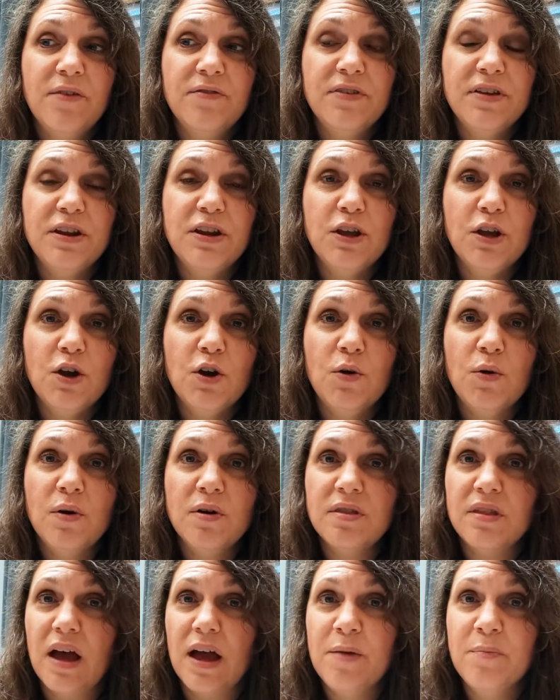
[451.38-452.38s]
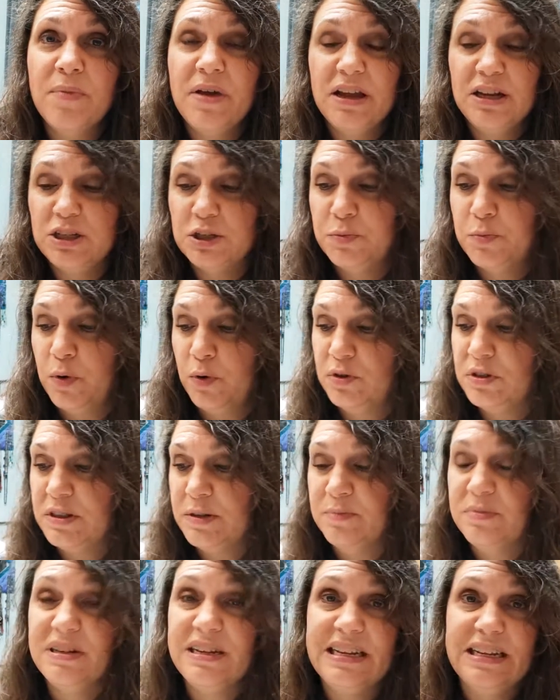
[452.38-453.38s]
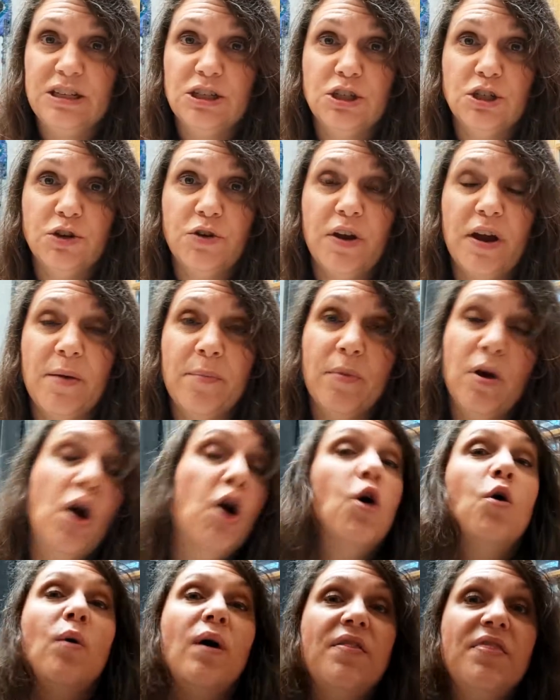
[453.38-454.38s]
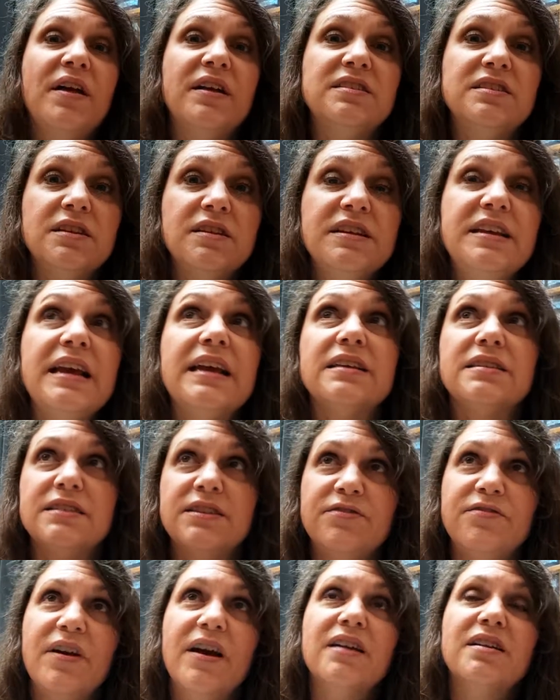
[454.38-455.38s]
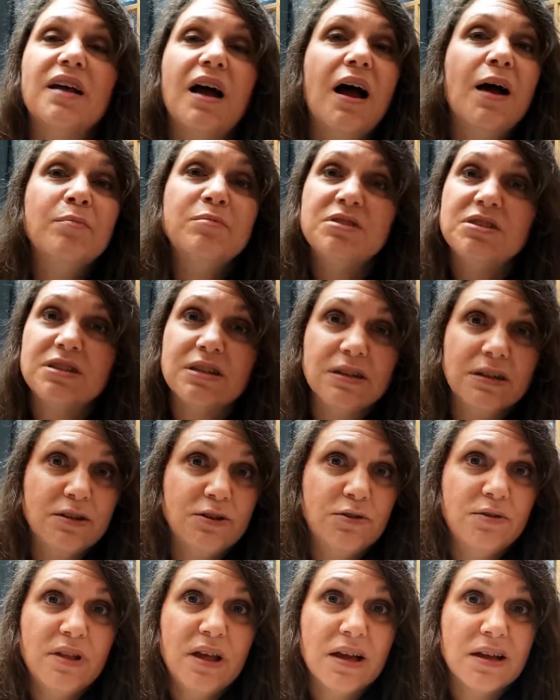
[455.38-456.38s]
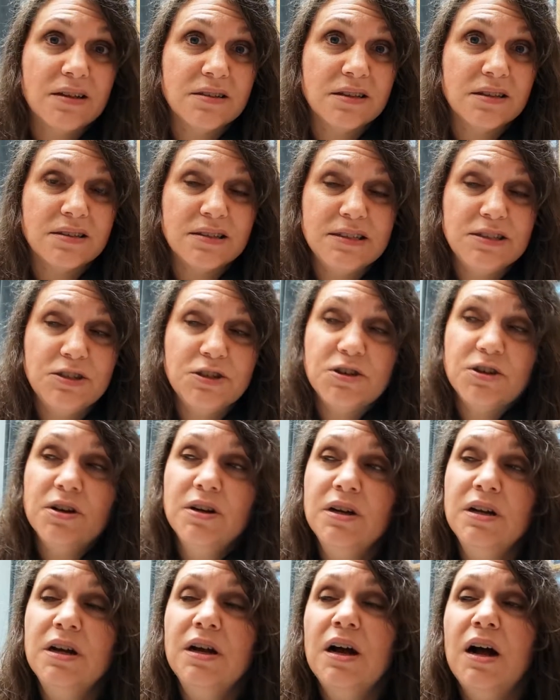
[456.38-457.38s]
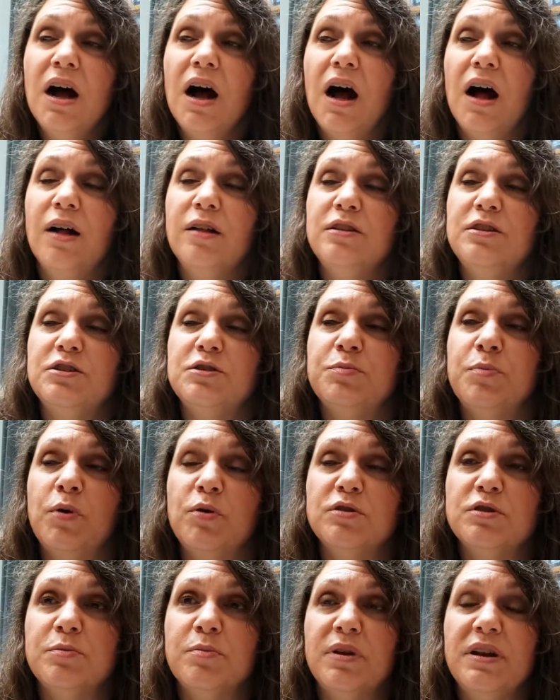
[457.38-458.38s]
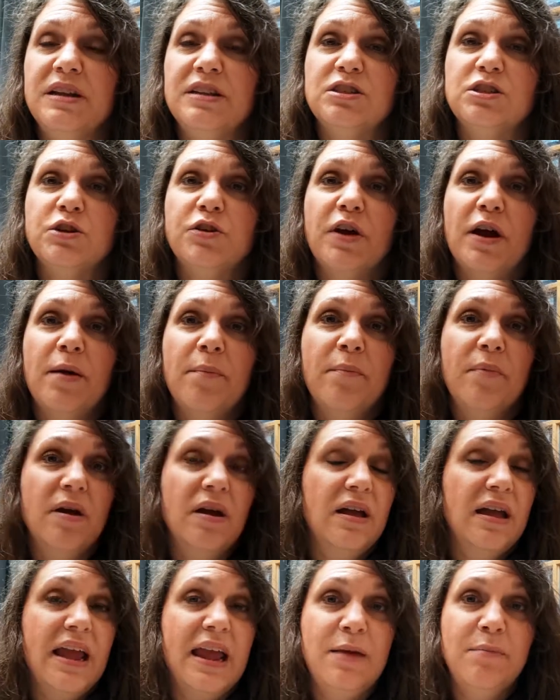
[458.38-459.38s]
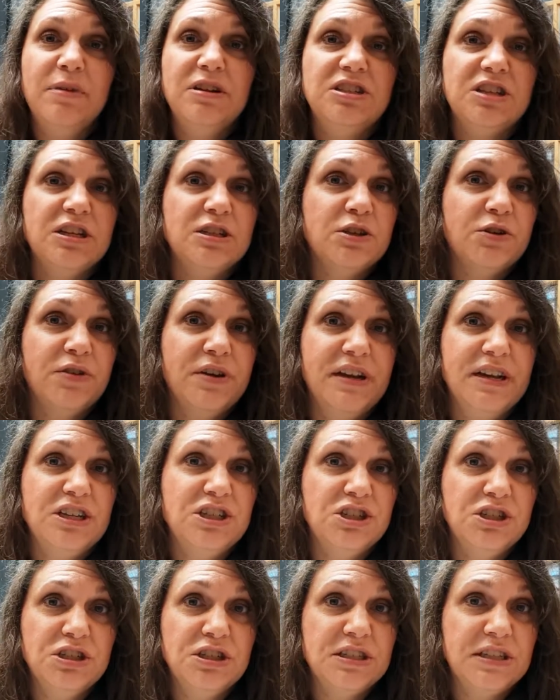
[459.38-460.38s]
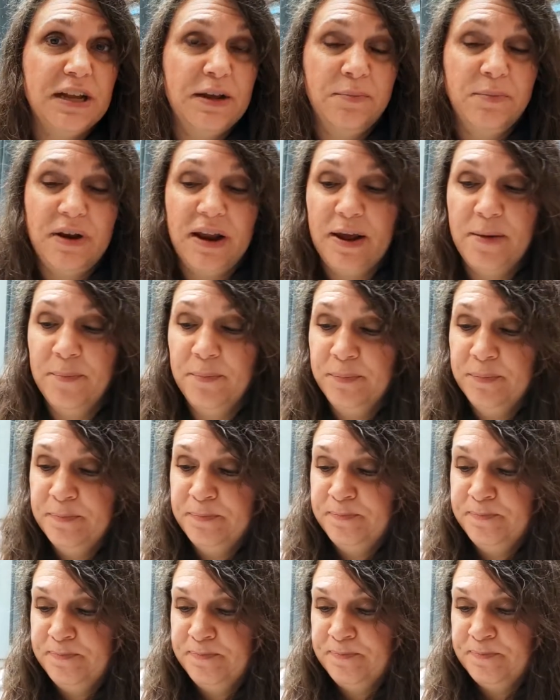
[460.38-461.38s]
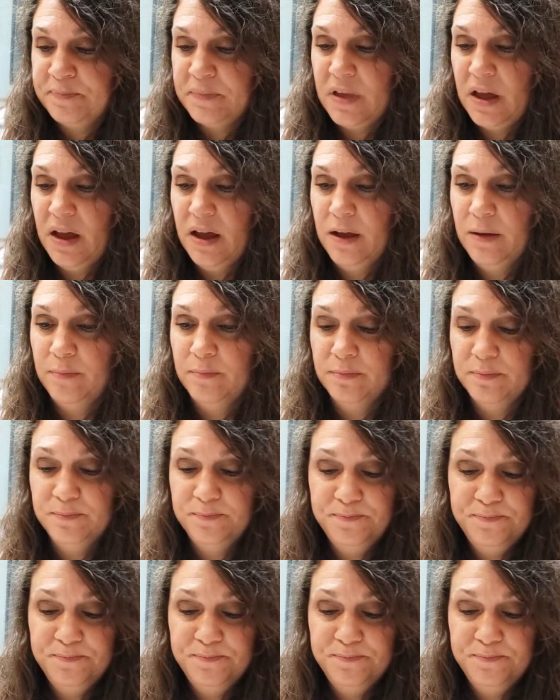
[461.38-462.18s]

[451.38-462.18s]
video. I may just post them to Instagram. Oh, and that's, yes, in fact, I'm just going to do that because it's easier. I'll just post them on Instagram, Amy J's Creation, same name. Um,